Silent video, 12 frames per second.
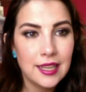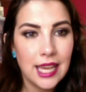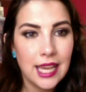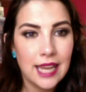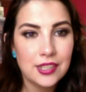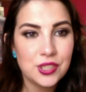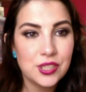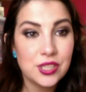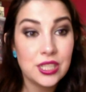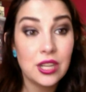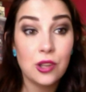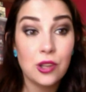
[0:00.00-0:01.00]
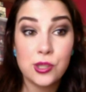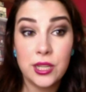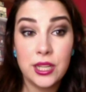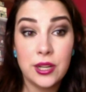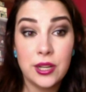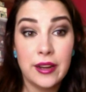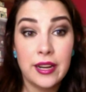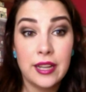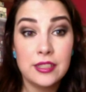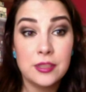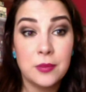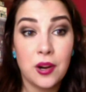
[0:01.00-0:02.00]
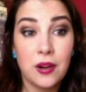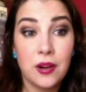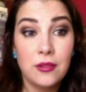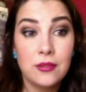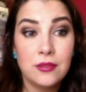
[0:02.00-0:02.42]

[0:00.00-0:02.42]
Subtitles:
Ashley's also getting her hair cut tomorrow.